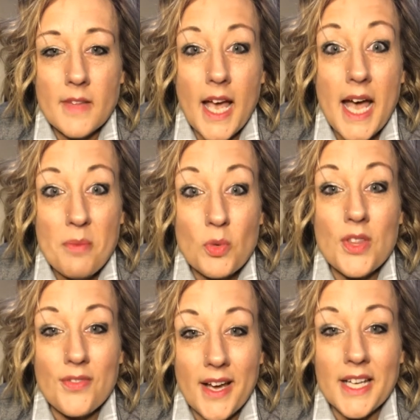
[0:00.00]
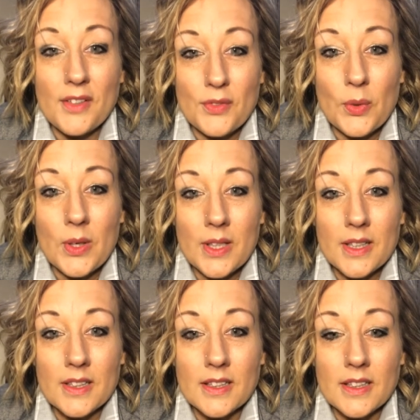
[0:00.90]
I'm worth fighting for.
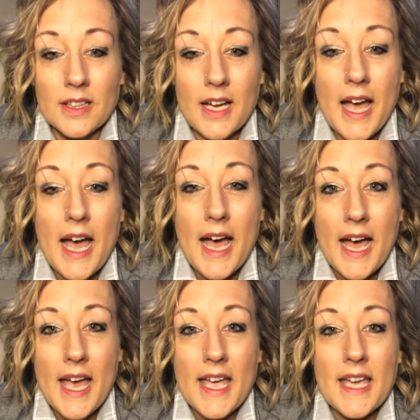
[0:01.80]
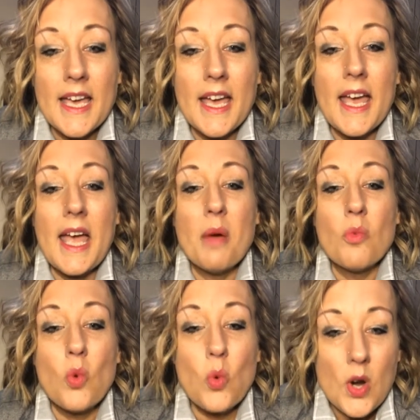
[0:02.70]
I
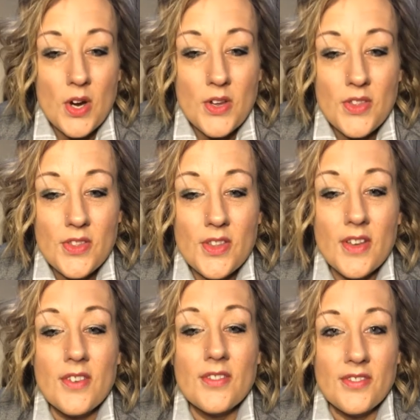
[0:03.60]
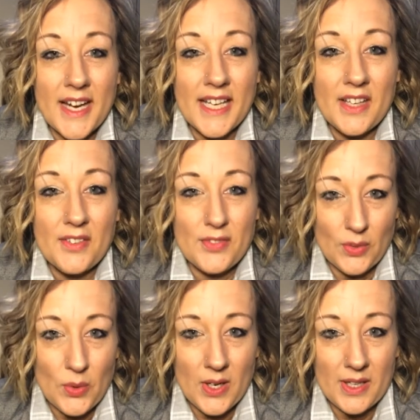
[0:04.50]
am worth fighting
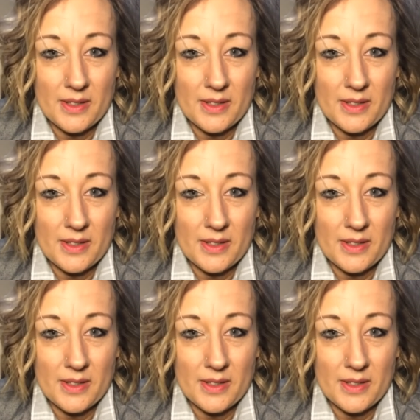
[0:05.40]
for.